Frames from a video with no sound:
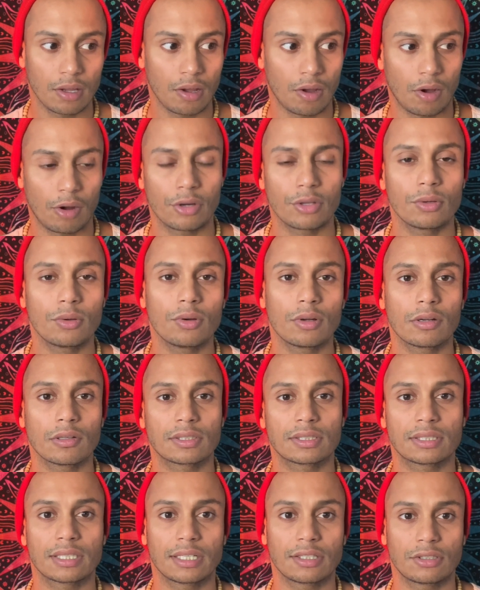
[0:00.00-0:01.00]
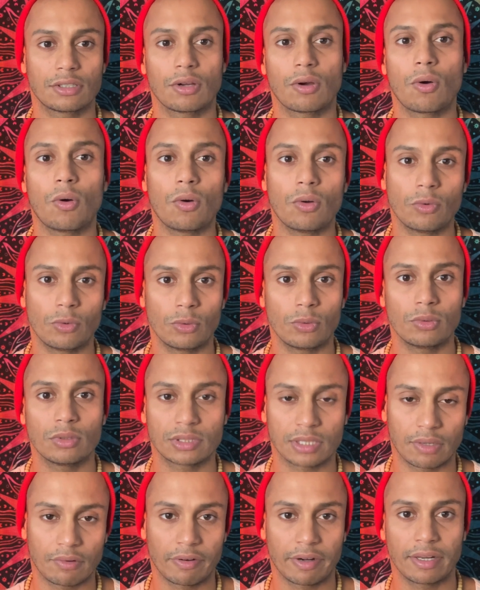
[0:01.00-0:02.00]
Or are you gonna set your own rules
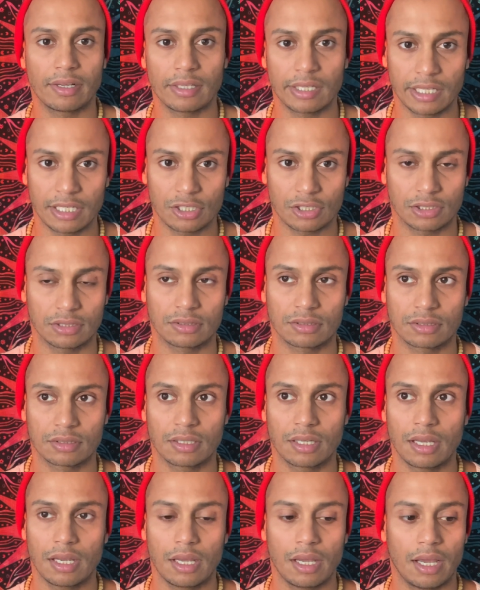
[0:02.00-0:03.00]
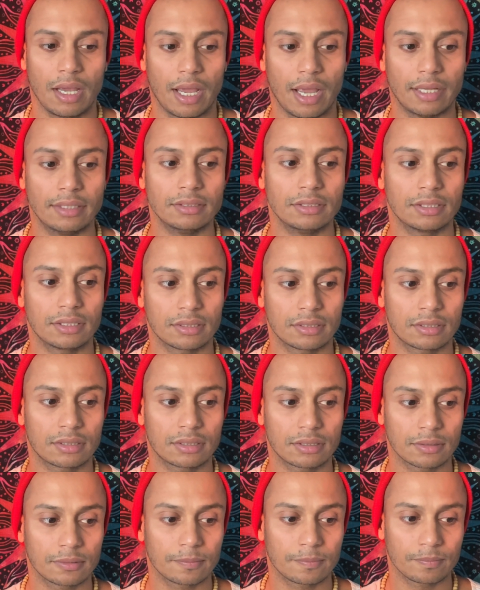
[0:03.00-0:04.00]
and regulations and
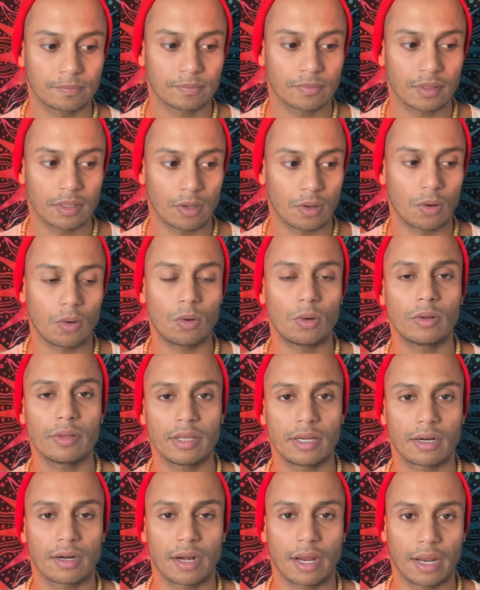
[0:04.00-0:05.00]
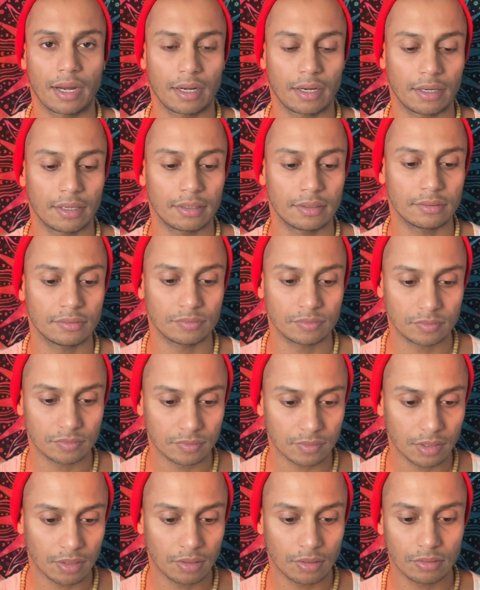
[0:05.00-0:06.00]
just go there and,
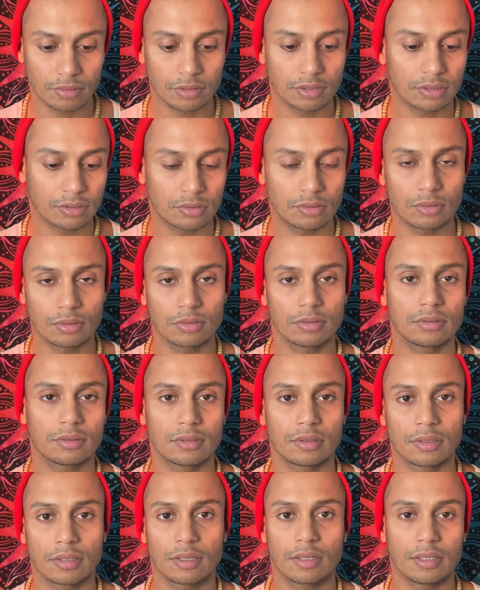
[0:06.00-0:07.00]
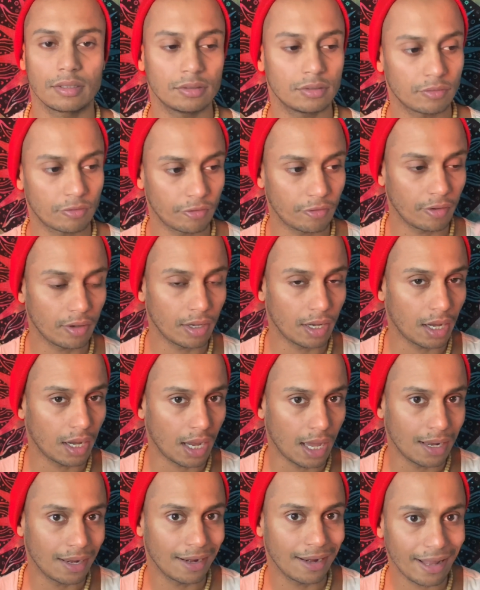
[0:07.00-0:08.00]
you know, just don't
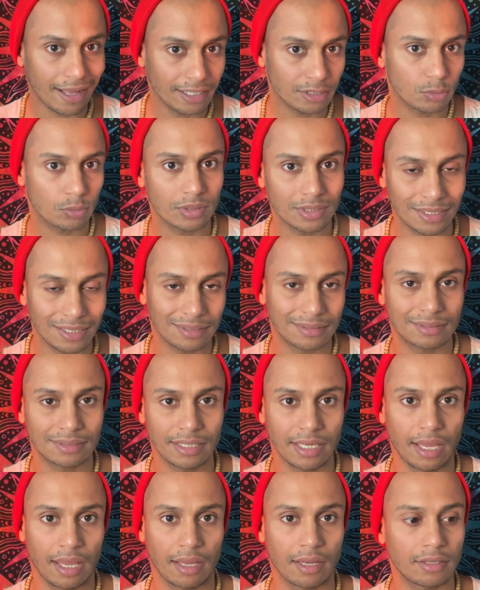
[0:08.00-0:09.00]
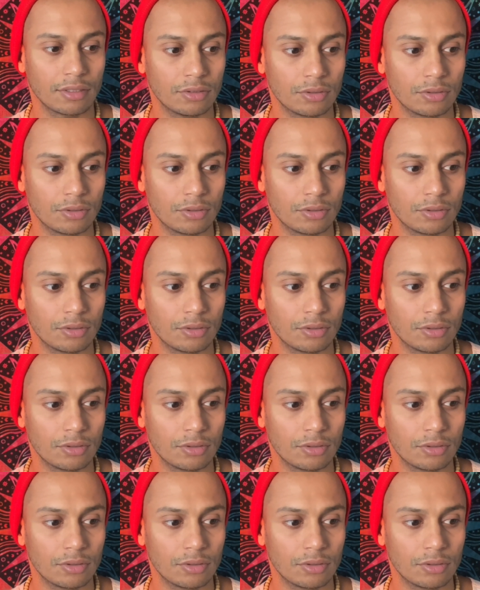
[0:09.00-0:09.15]
analyze what they're saying.